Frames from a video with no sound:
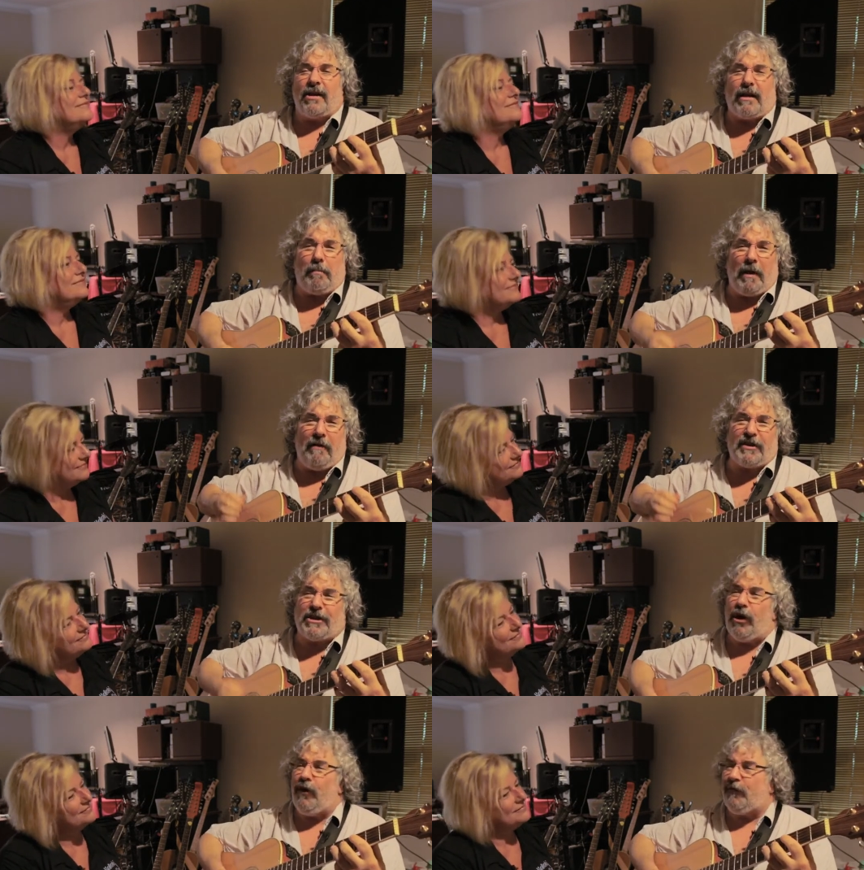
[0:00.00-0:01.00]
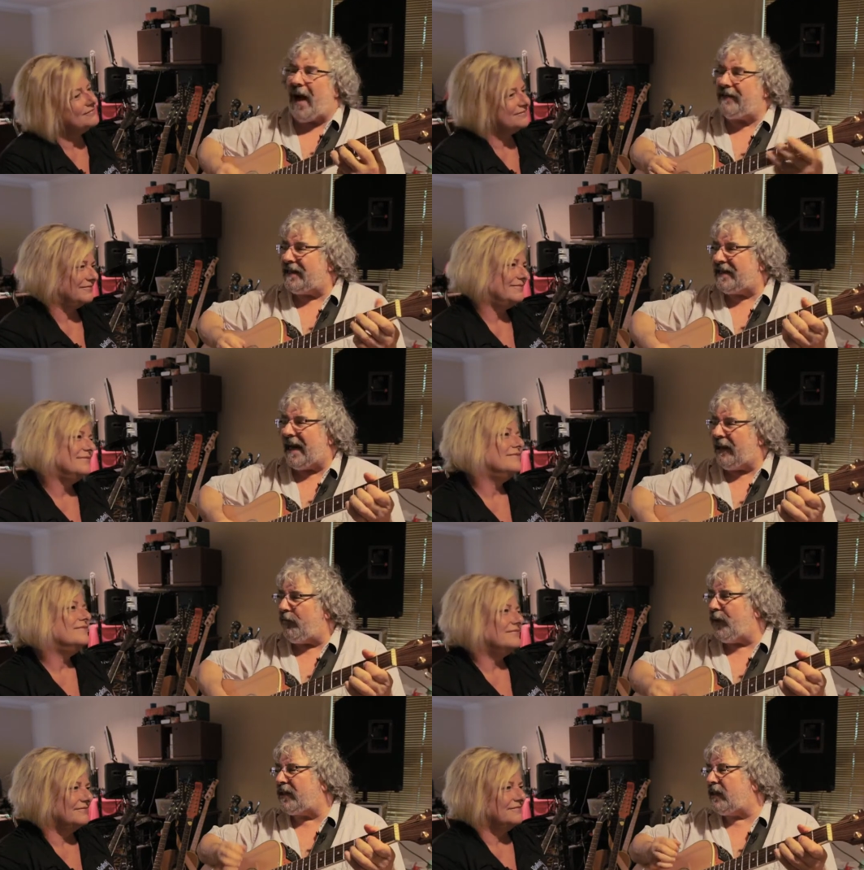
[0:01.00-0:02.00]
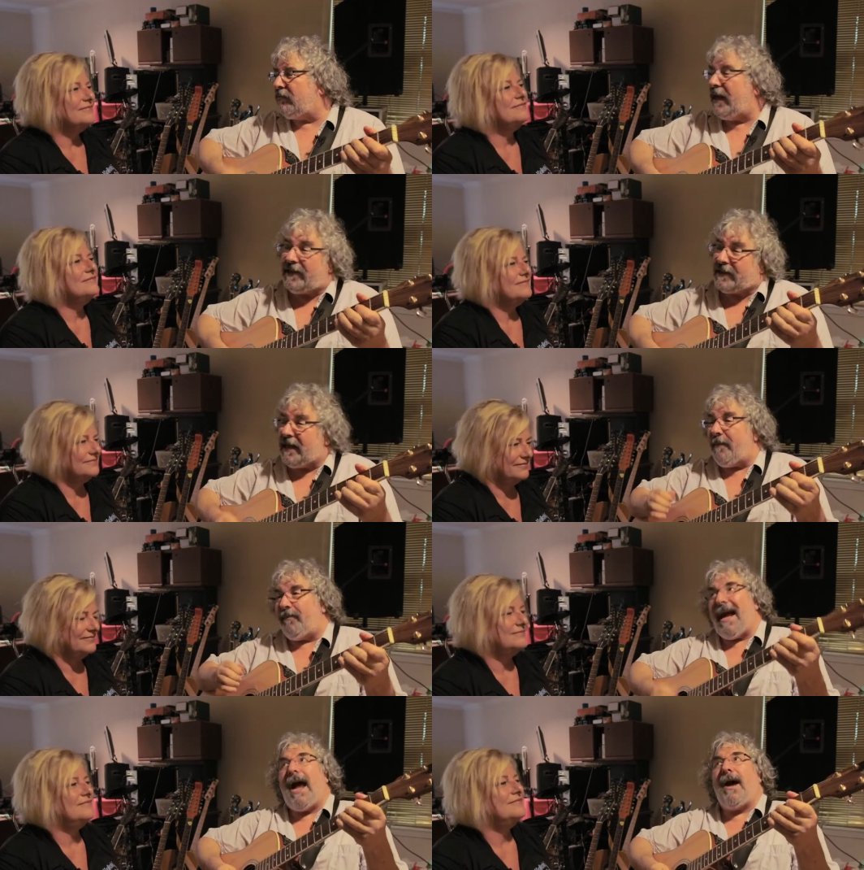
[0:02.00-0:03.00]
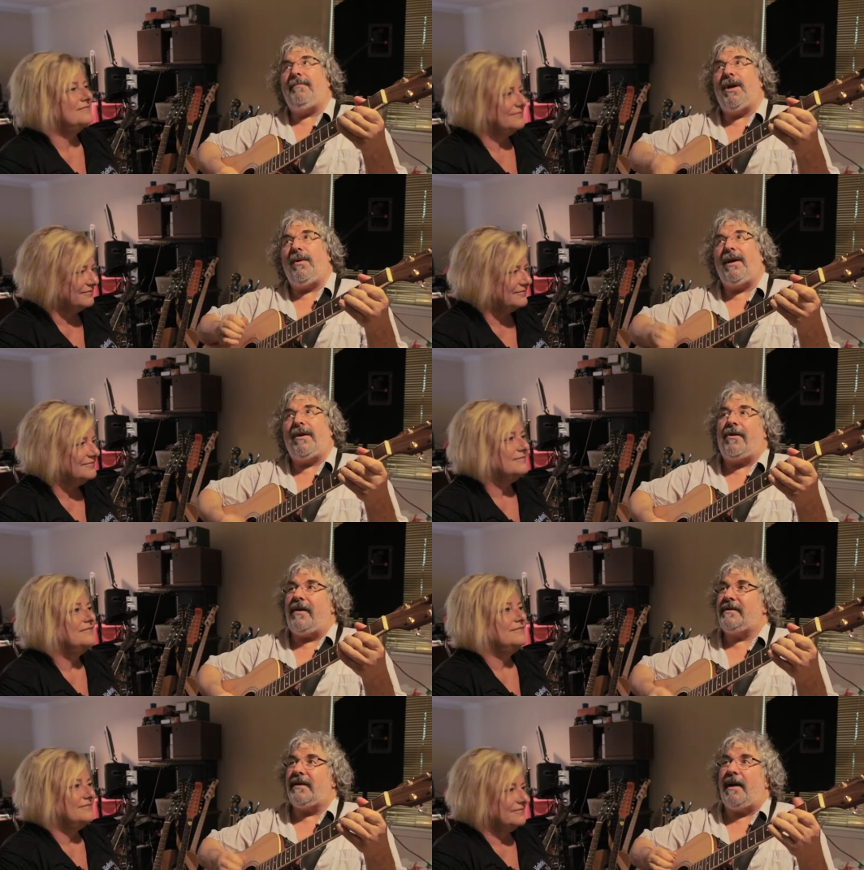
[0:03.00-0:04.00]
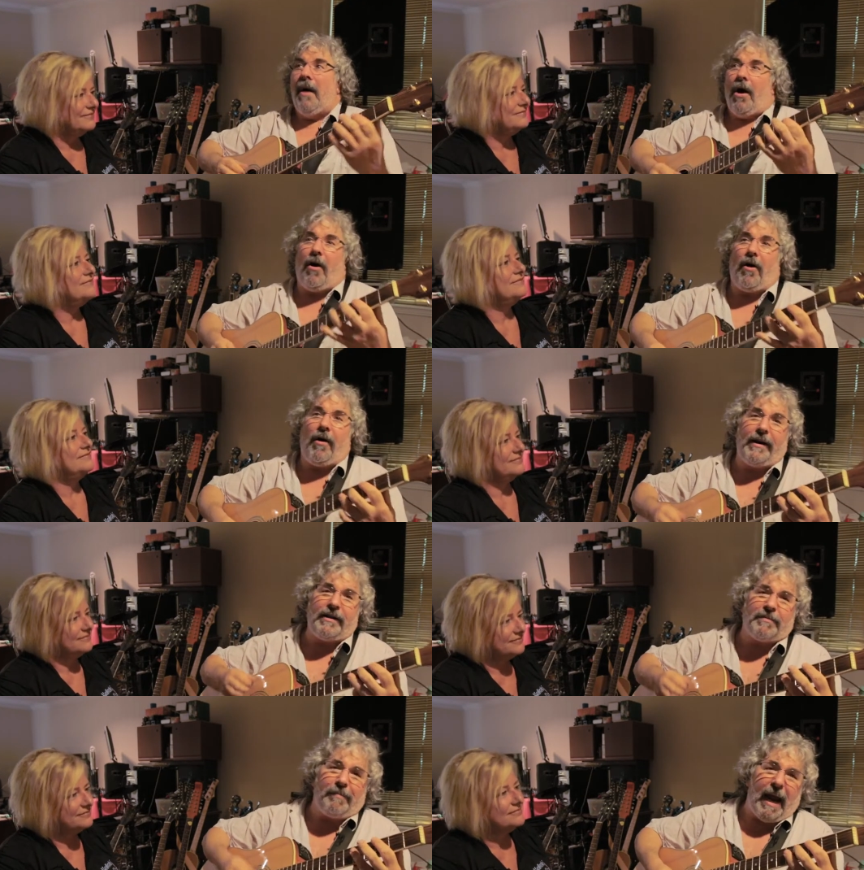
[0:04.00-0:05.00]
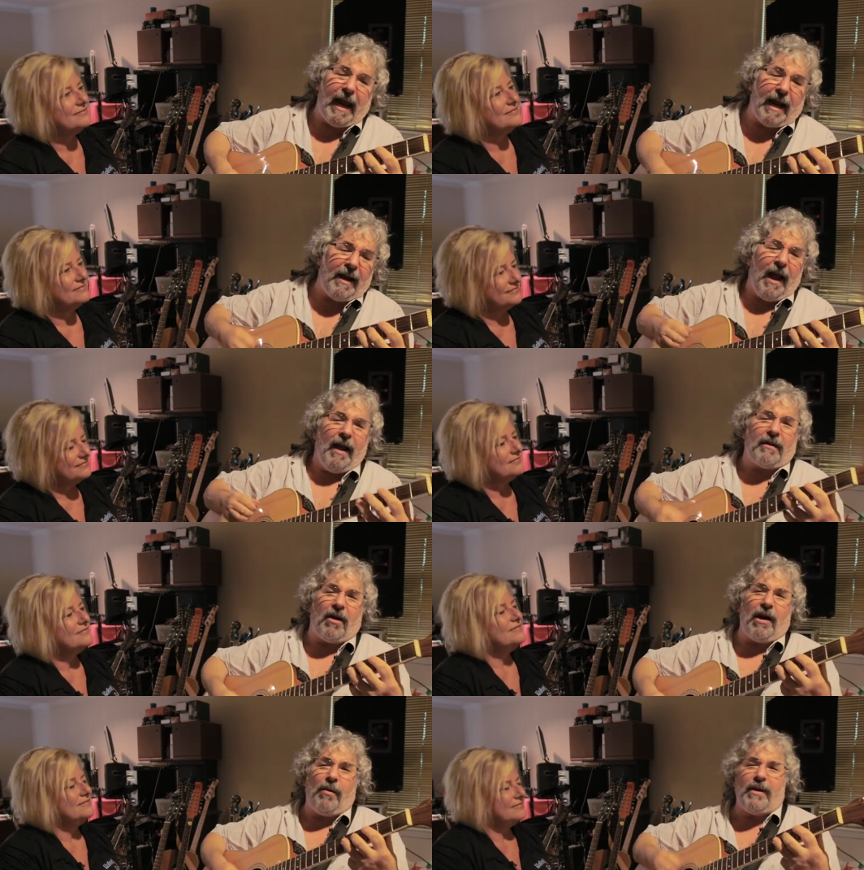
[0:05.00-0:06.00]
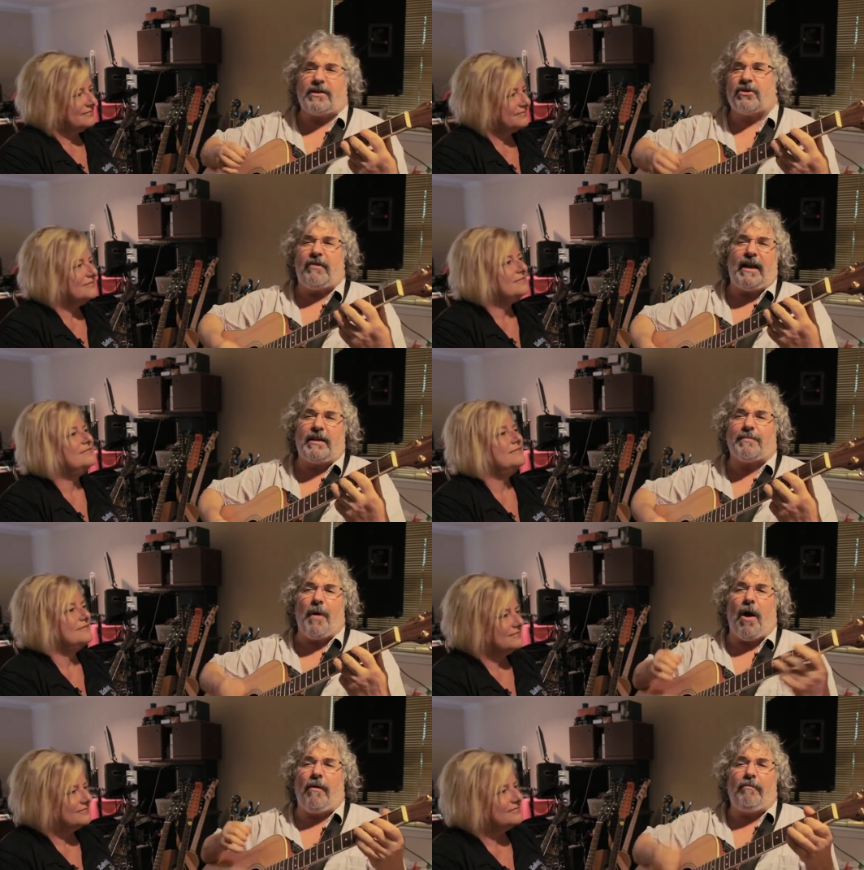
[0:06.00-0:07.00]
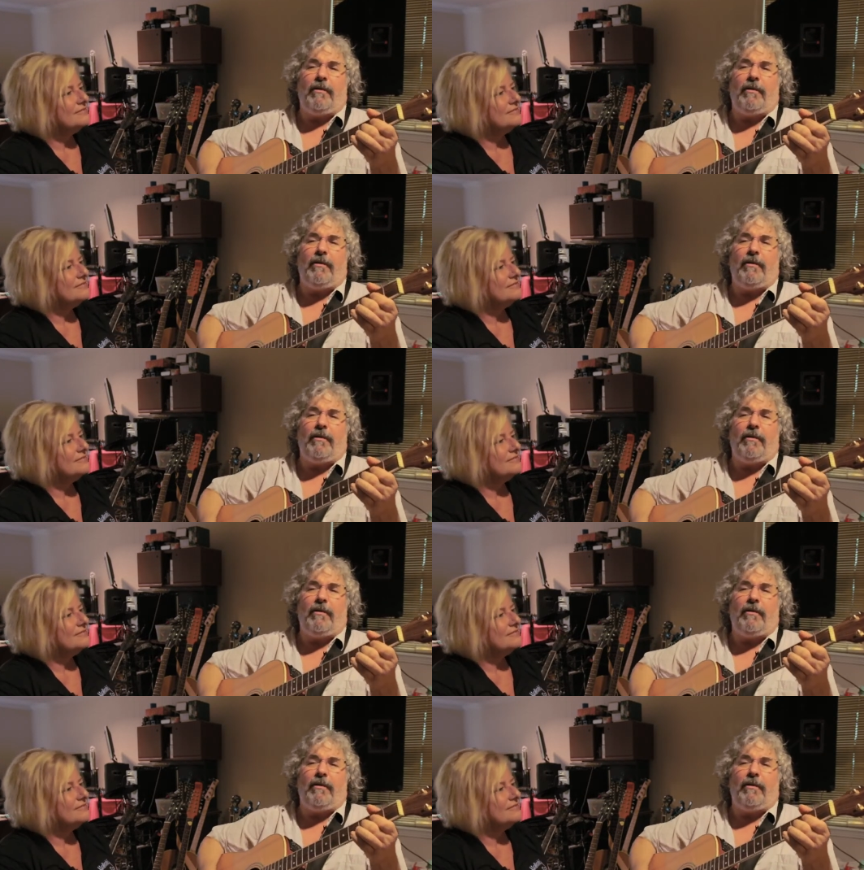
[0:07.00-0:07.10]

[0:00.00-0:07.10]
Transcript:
Speaker 1: Took a plea for two fights consecutive with a three step. Now I'm doing a hard time. Orange man. Thought I was street smart,